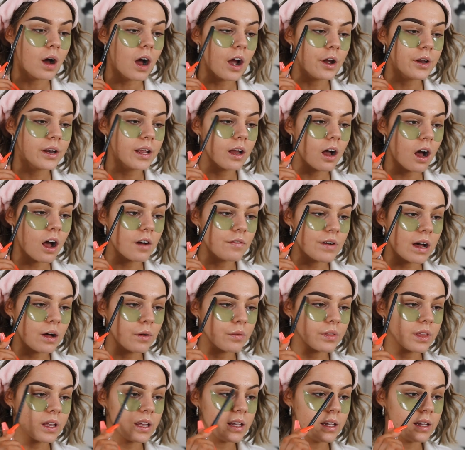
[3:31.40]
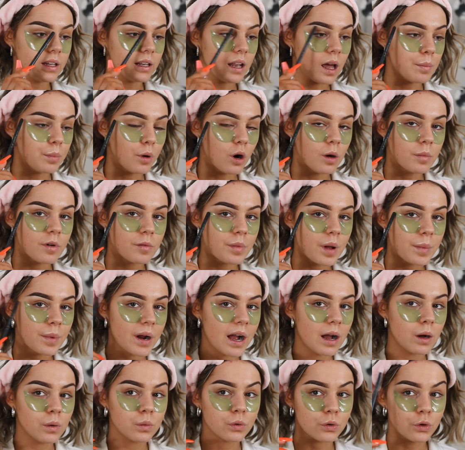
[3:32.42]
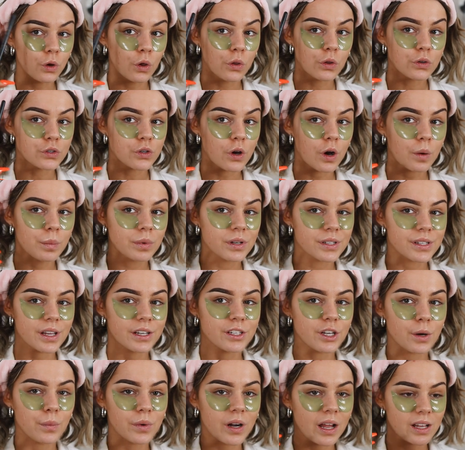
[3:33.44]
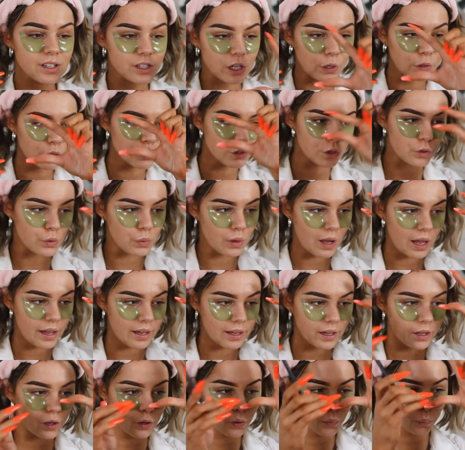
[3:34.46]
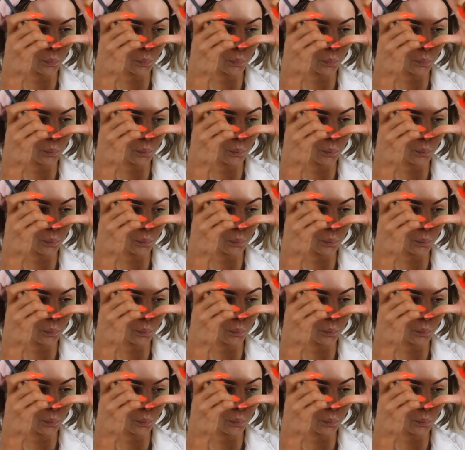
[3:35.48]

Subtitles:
I only carve out the like bottom of my brow, not the top, because I don't want her to look too like.